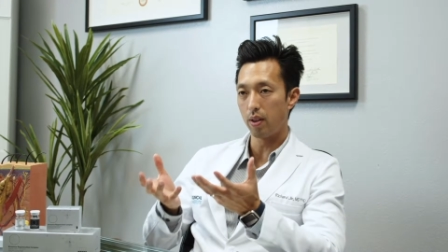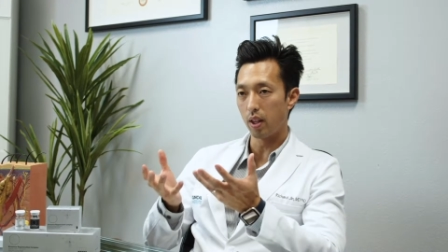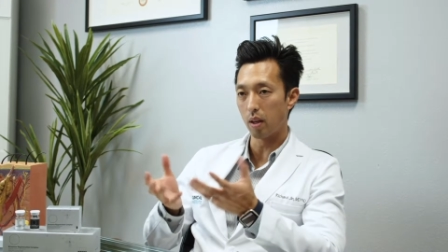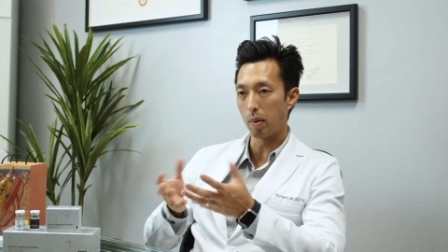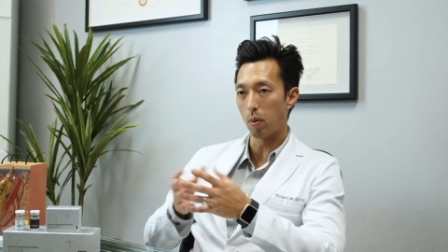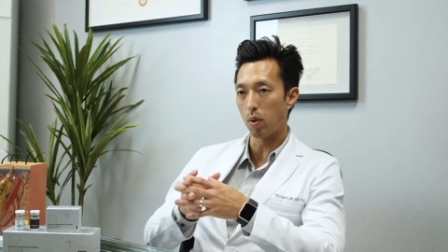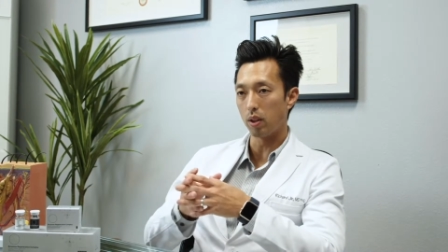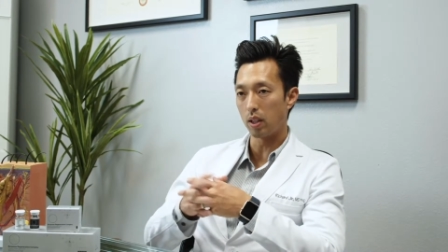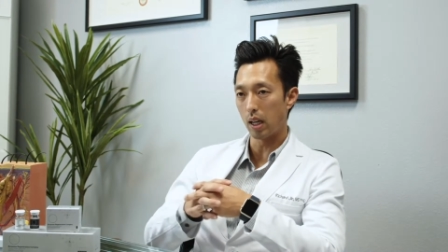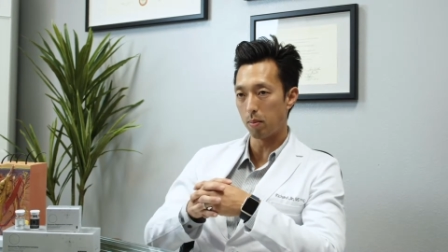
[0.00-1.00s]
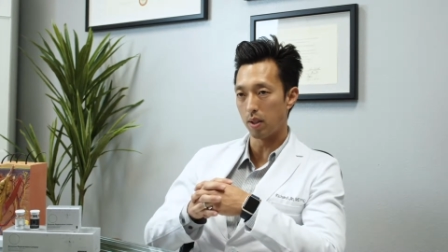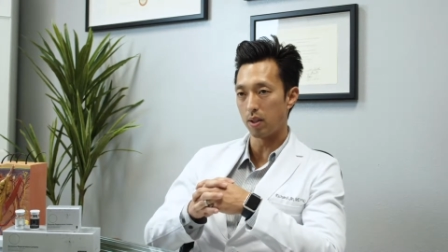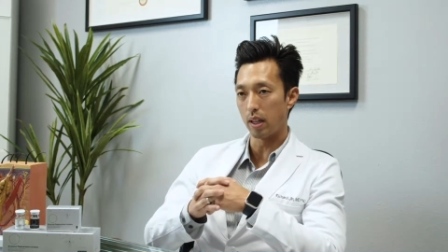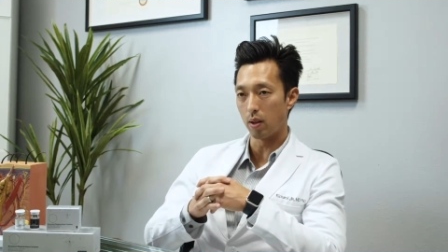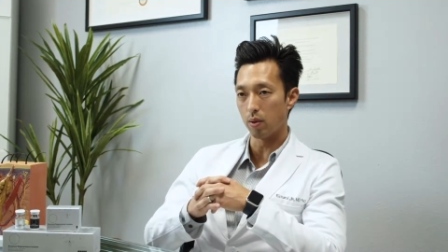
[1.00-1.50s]
think about what types of
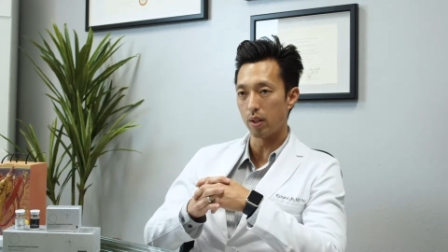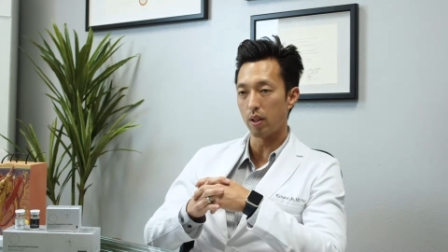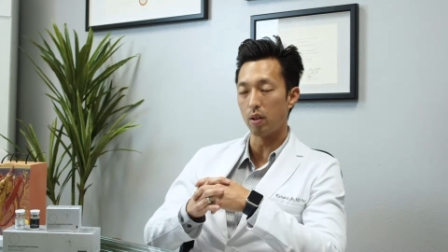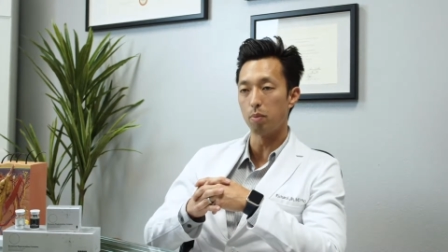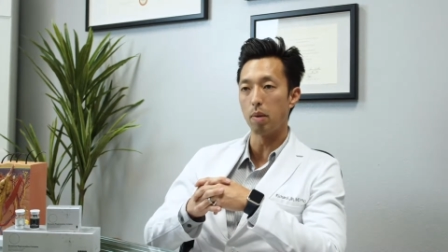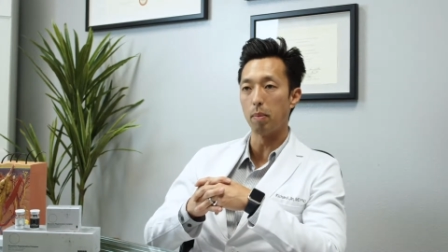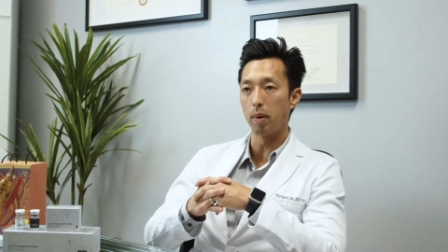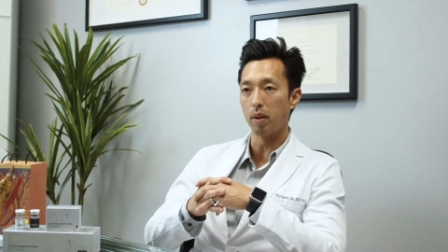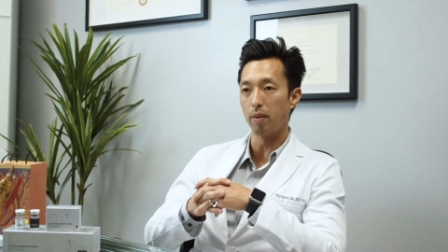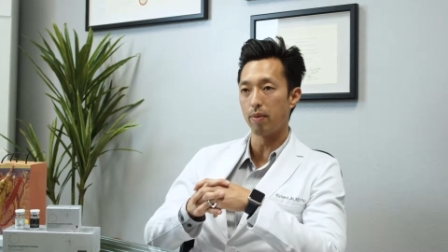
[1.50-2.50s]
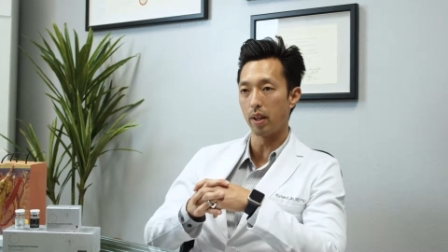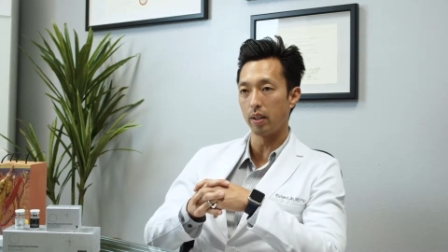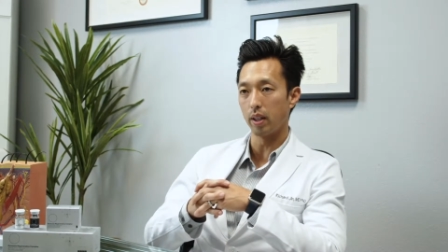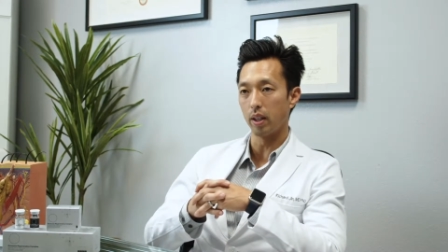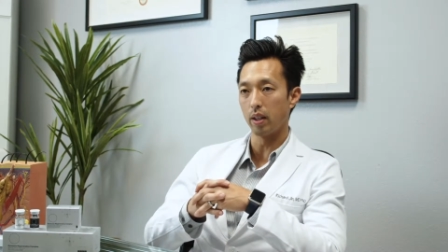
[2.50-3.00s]
cells that you're primarily
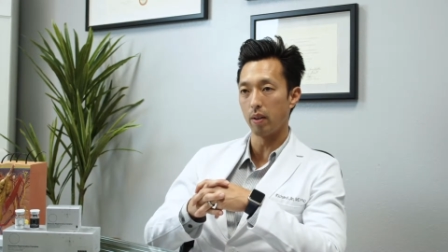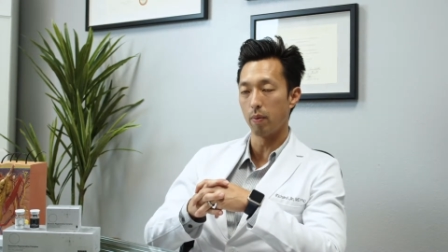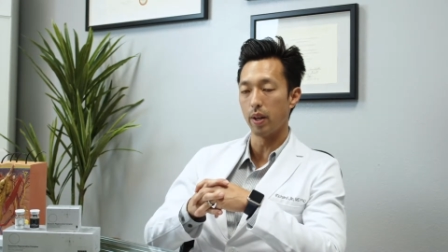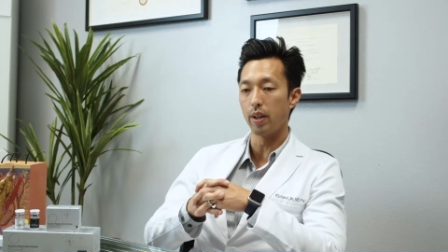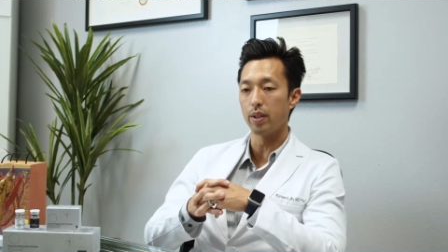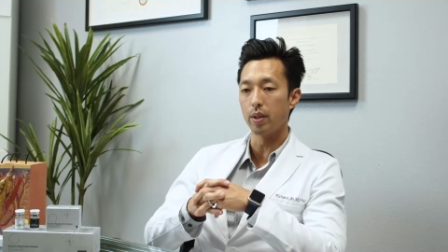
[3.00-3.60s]
affecting, right?